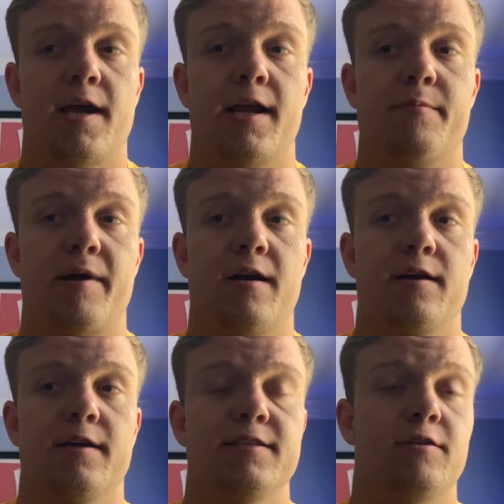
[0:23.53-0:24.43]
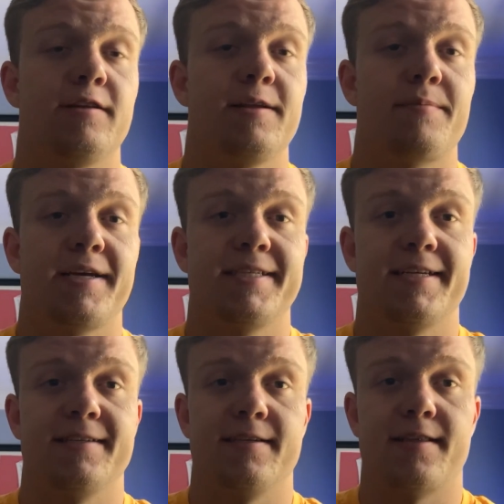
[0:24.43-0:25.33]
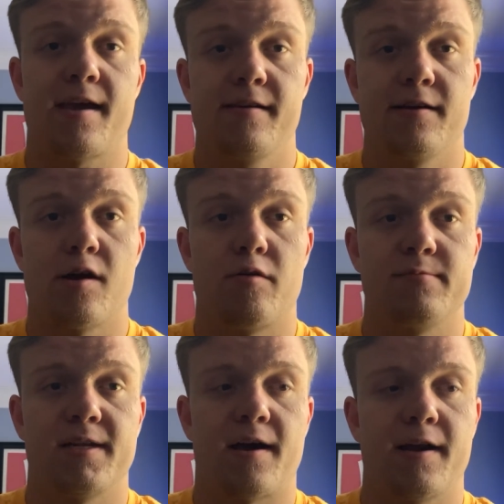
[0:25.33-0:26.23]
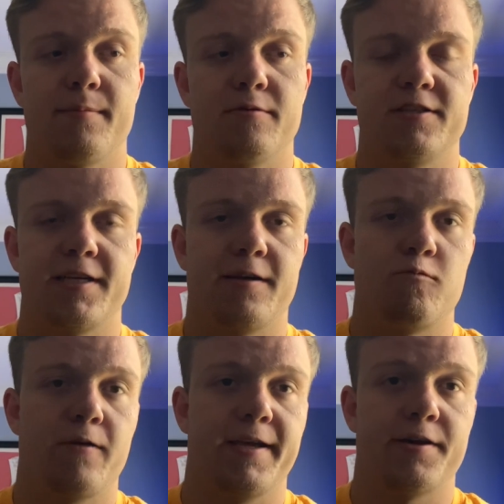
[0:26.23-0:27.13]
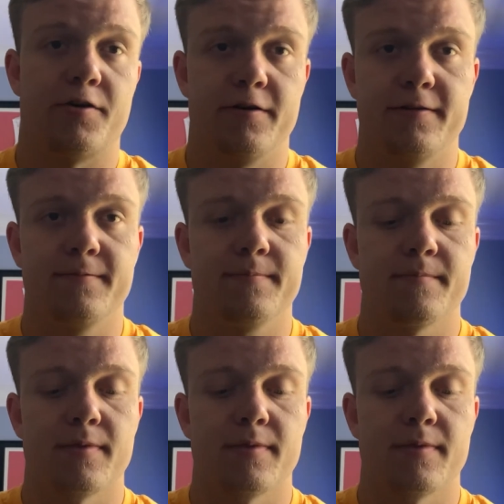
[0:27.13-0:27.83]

in America, so it didn't make sense that they could go up to 90% and we couldn't